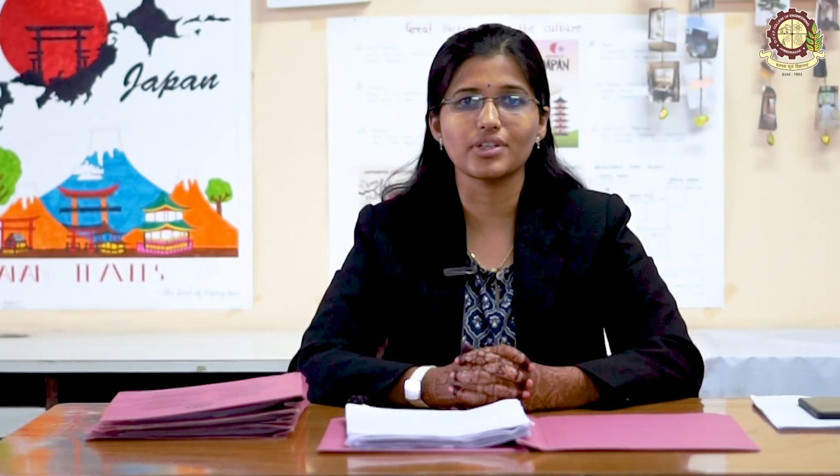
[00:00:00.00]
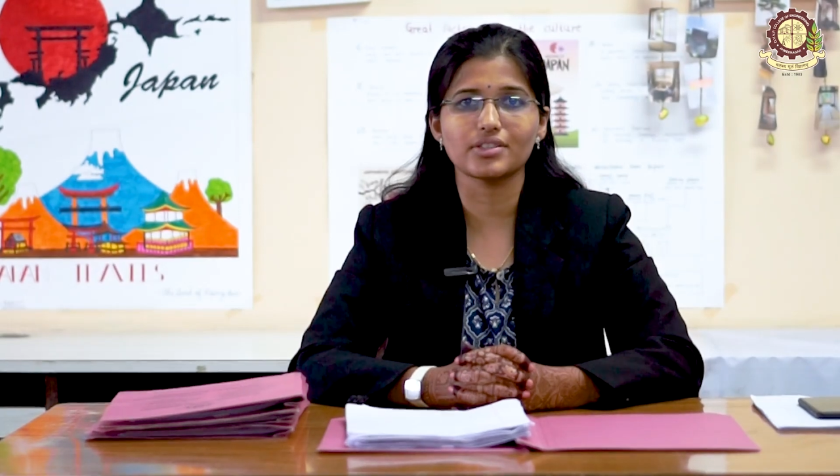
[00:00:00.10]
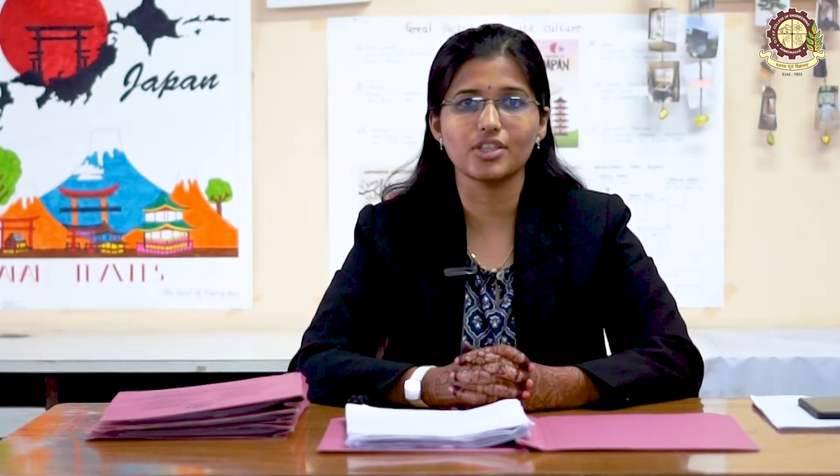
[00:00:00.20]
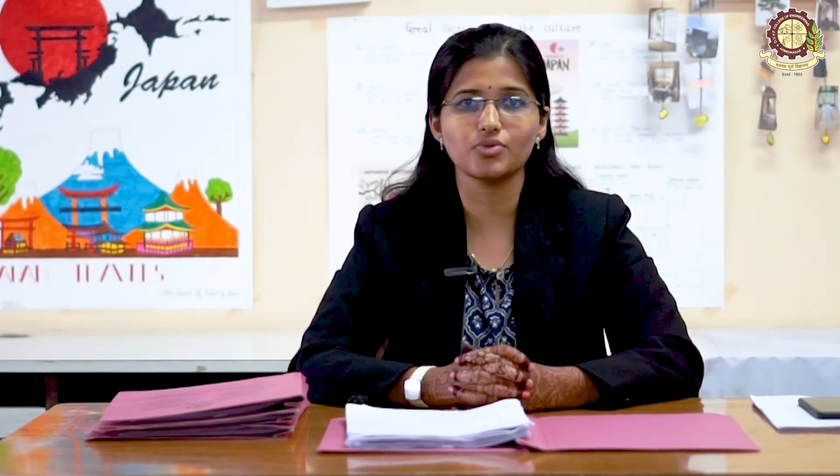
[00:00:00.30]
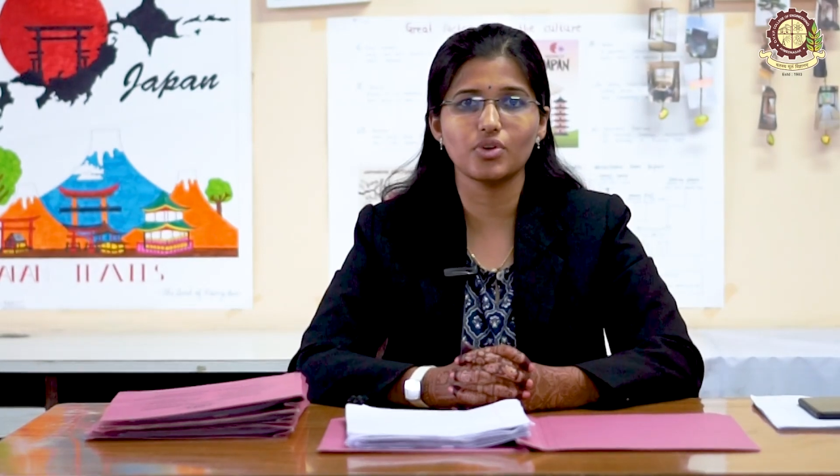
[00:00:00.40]

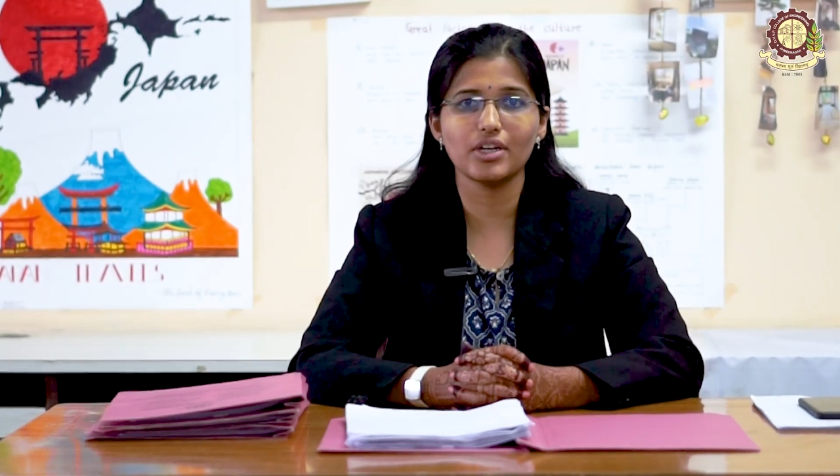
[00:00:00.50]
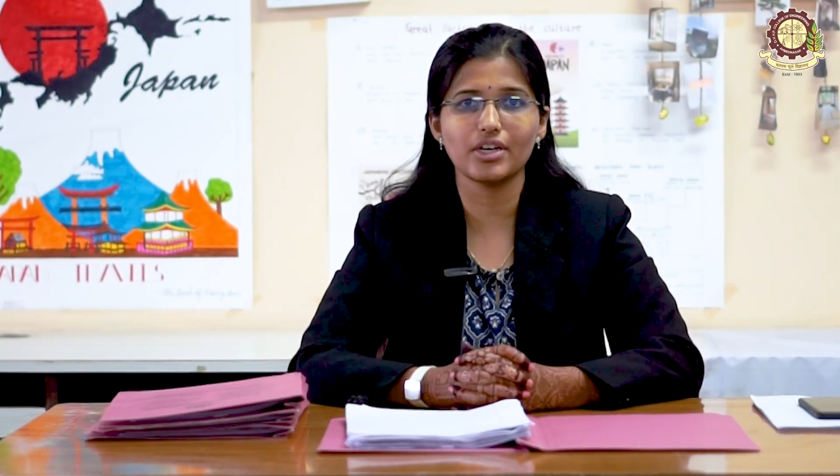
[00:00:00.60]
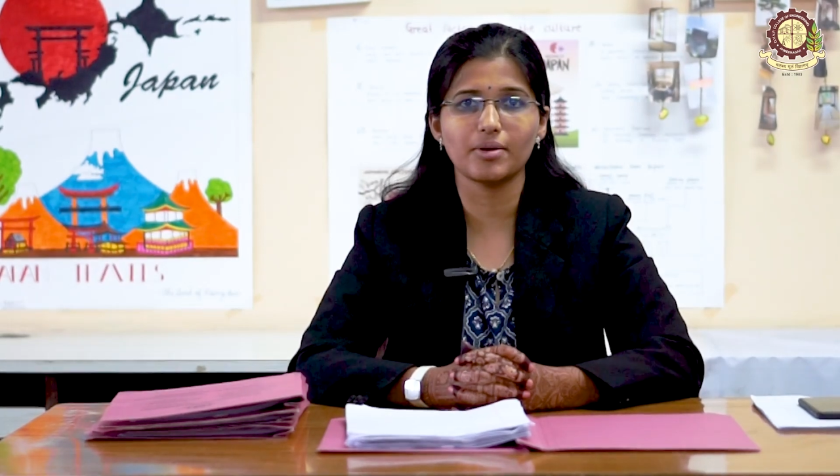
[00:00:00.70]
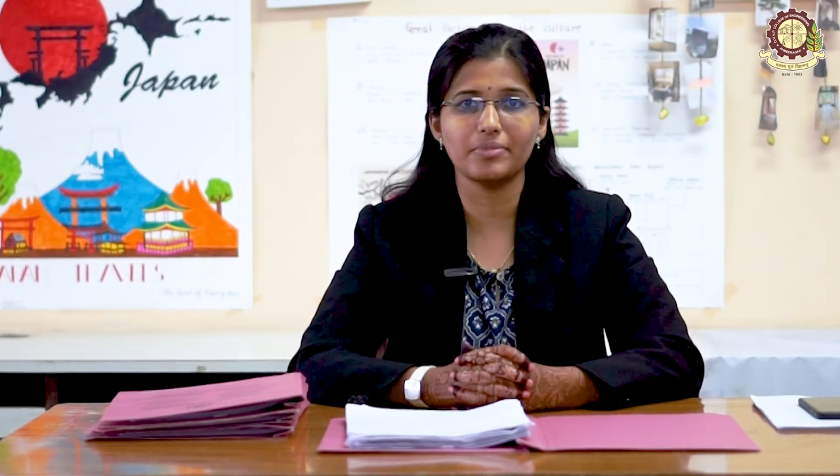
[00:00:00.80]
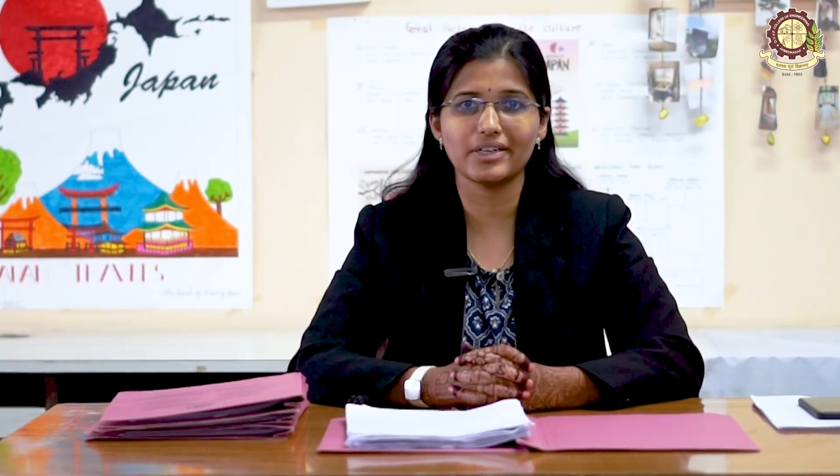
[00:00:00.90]
successfully
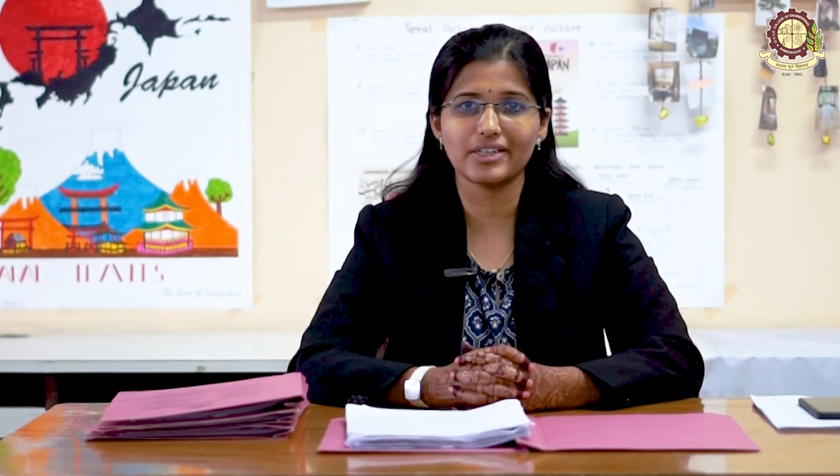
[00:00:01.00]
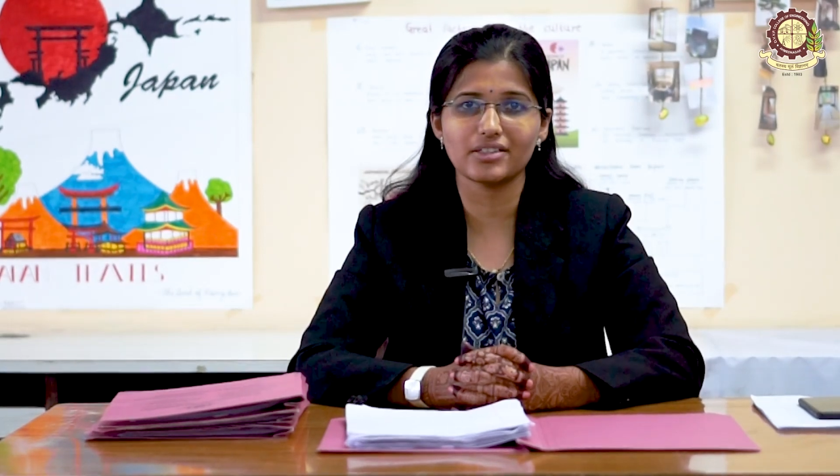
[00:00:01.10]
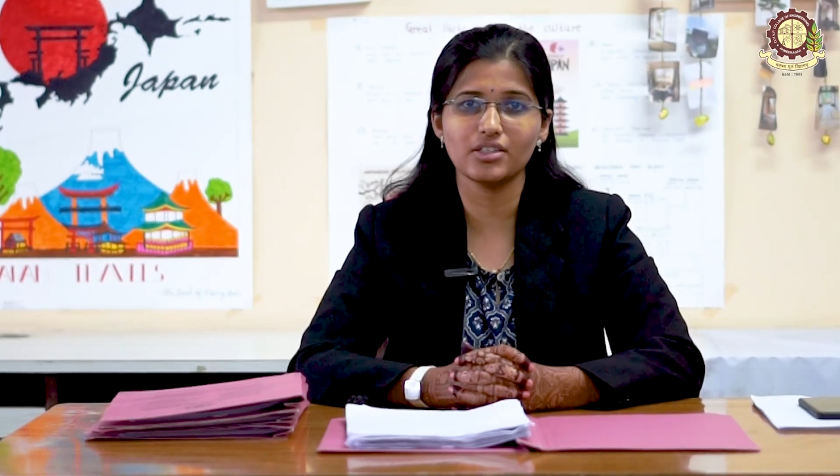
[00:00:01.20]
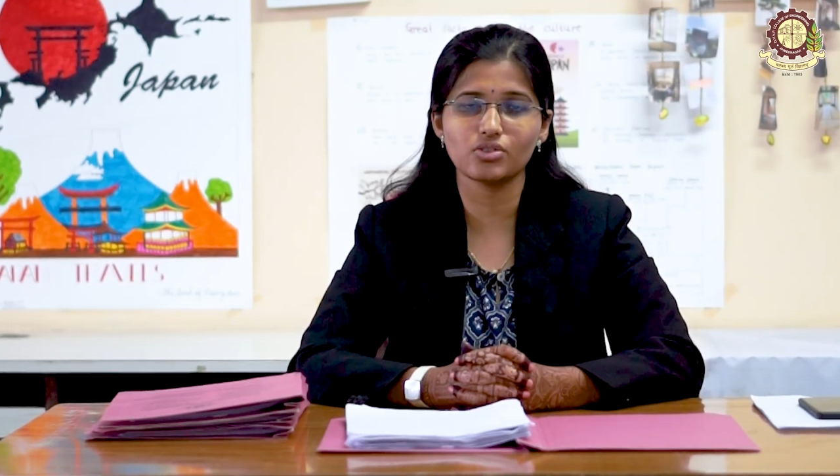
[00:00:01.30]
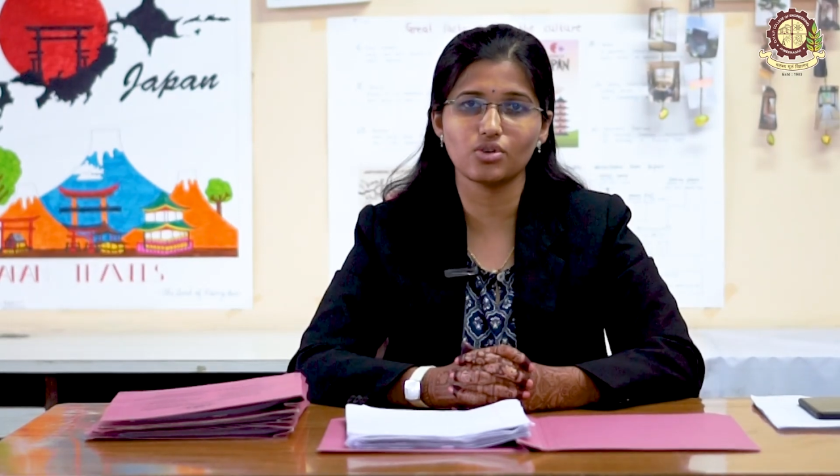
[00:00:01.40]
completed this